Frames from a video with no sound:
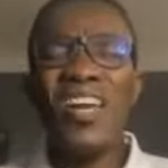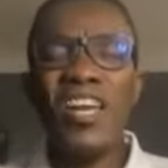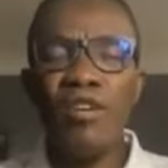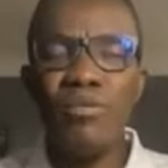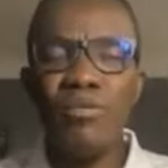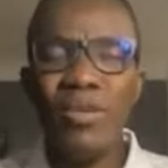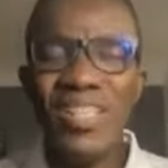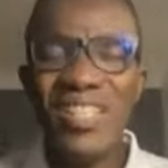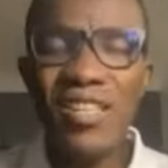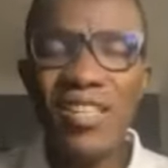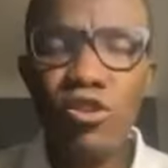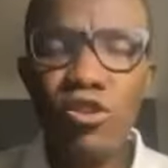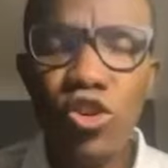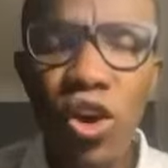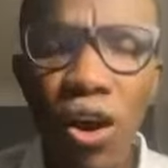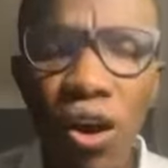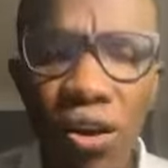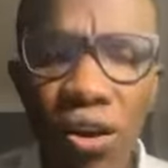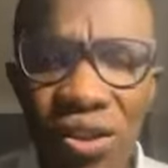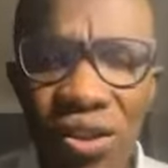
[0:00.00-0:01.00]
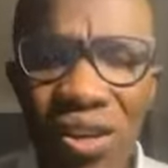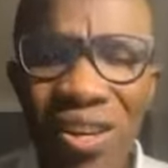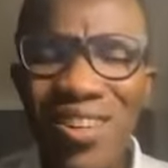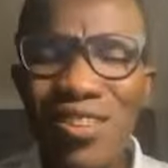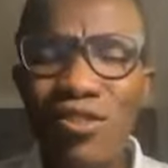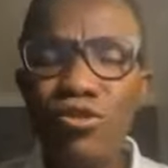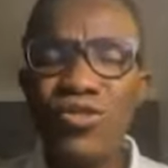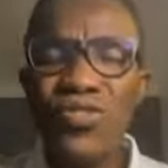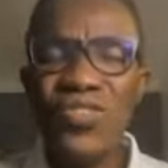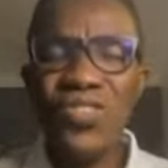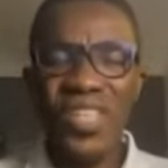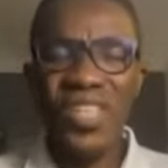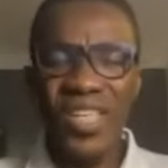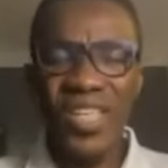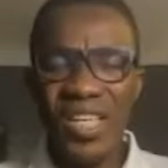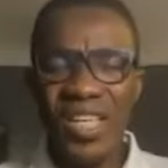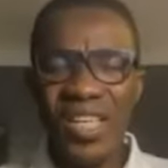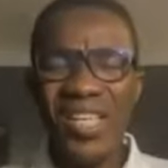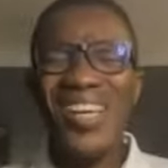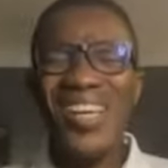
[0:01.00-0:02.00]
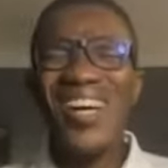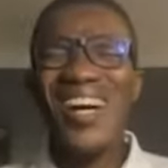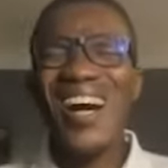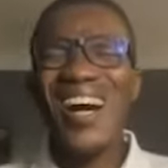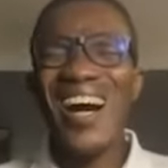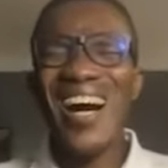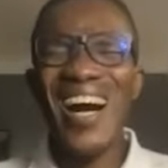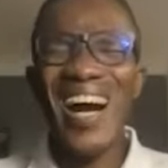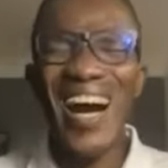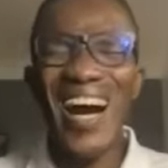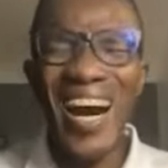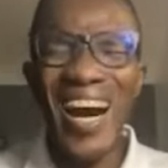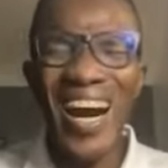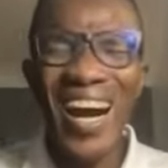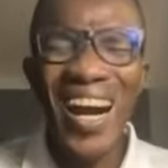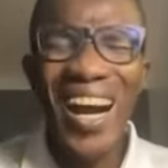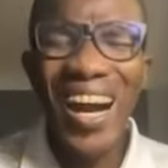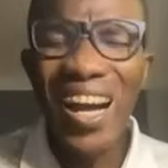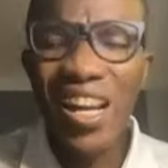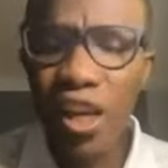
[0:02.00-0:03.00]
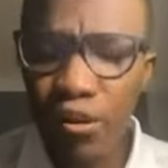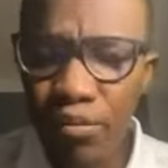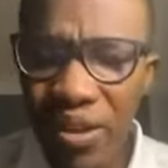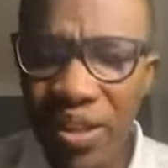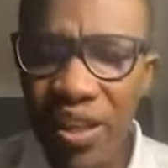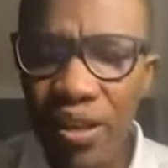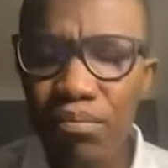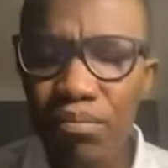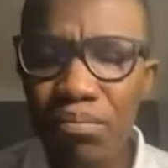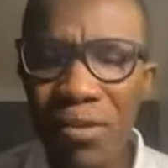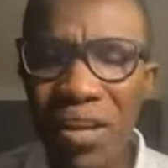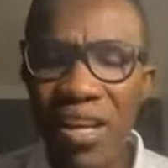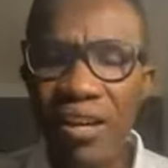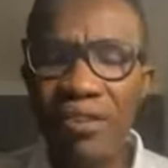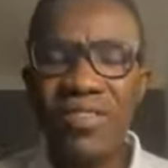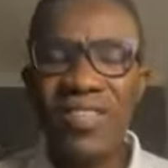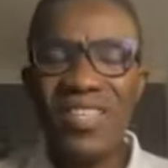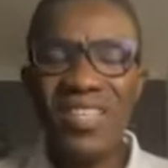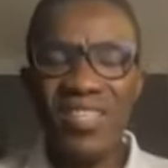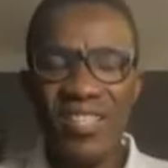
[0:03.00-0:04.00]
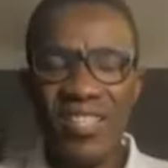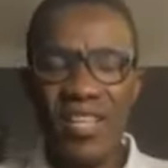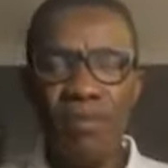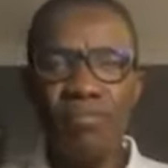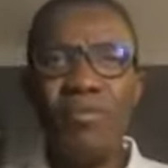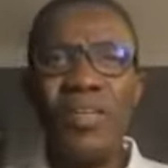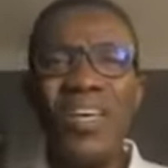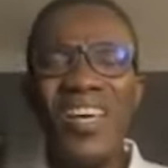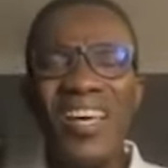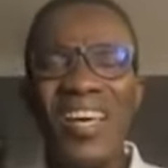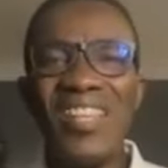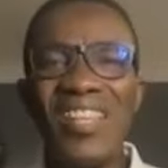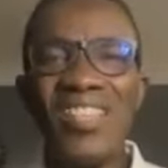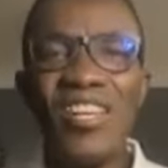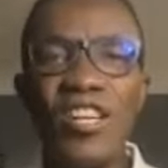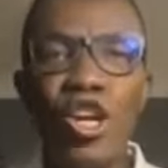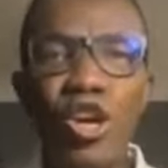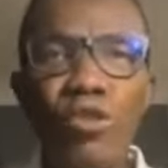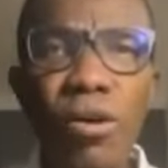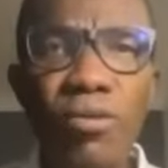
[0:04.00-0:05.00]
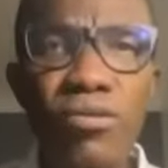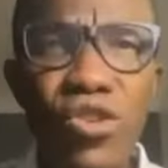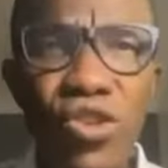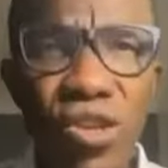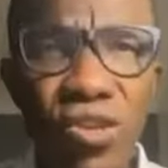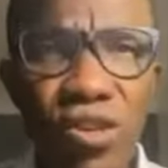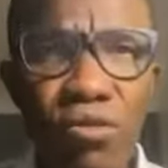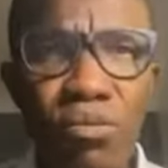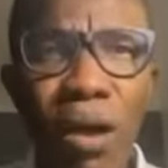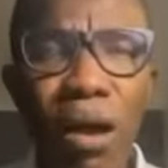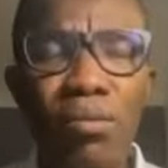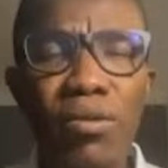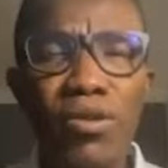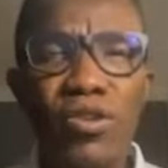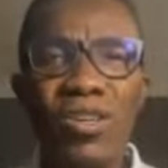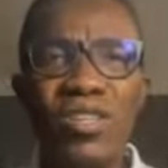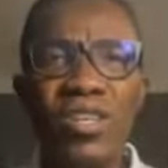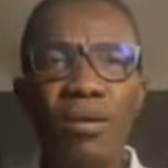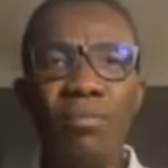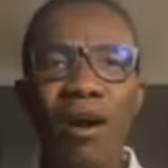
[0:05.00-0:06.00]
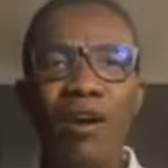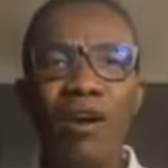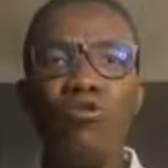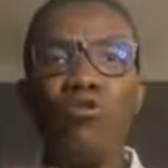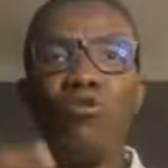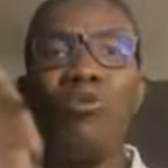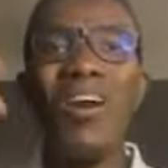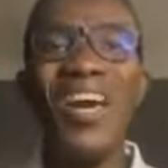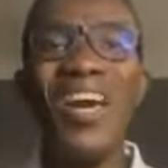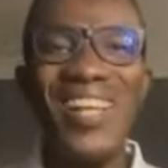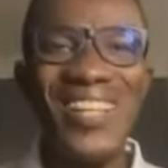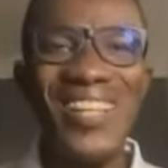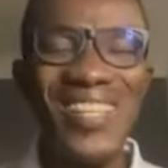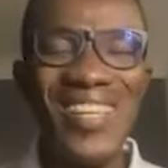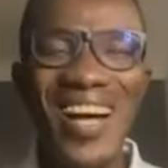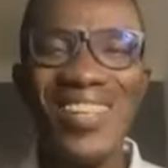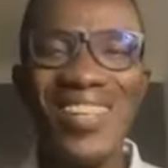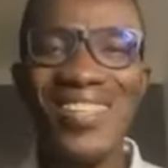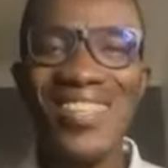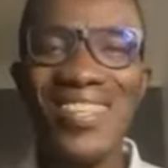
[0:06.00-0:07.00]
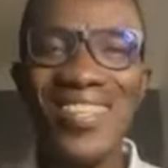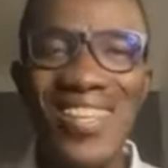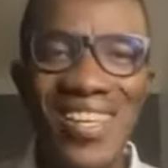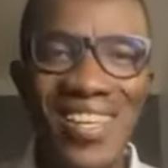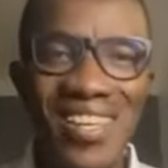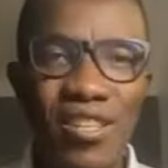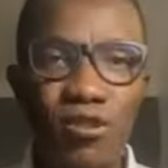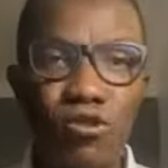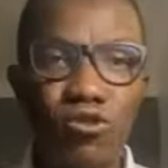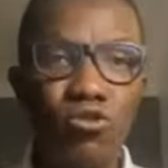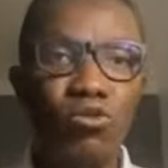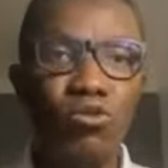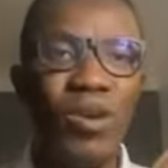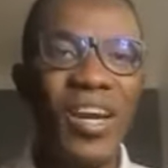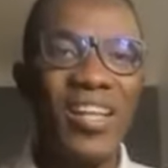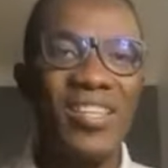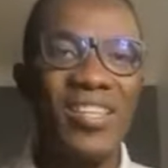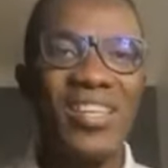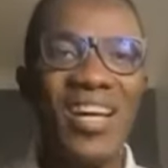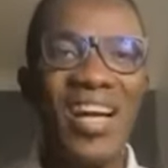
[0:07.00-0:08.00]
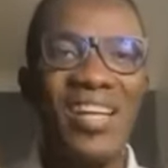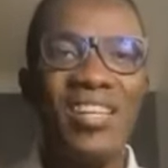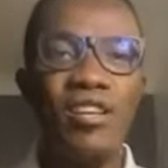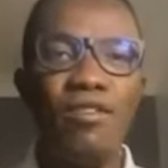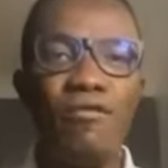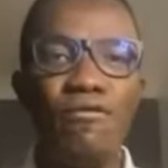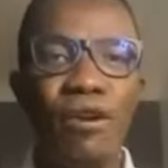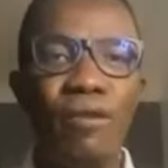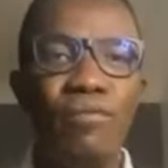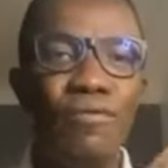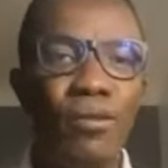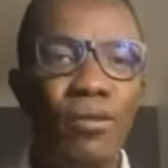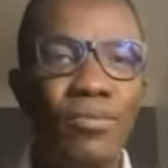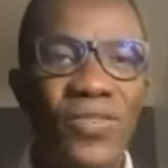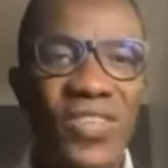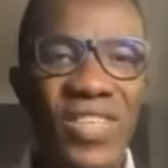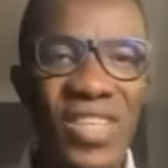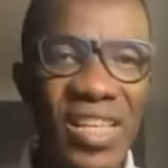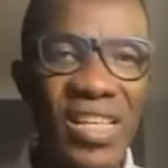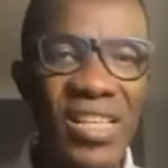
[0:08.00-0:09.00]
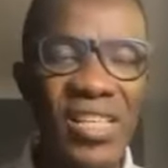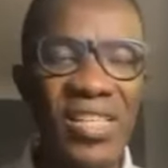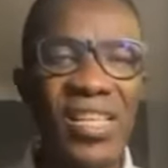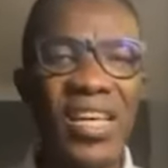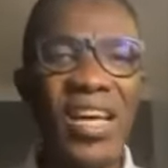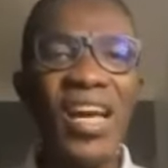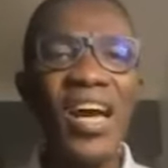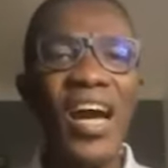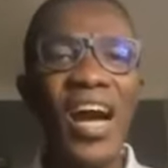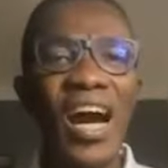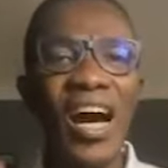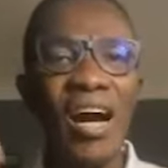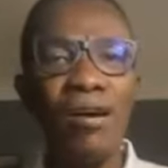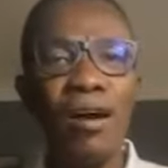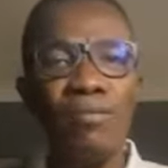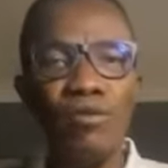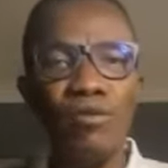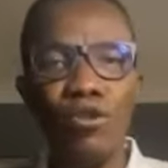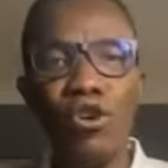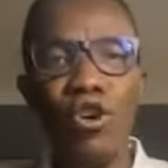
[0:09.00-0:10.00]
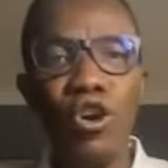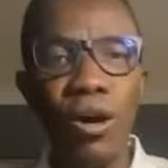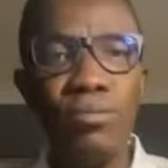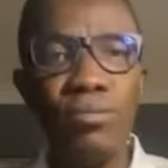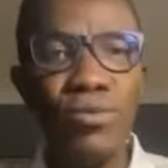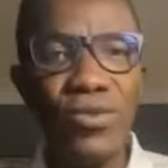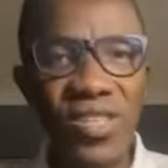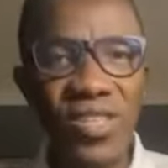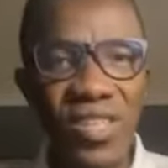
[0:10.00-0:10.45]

limiting thoughts, to see uh, limiting belief system in the name of Jesus. Bible talks about weights and sins. Weights are different from sins. Uh, I'm going to come to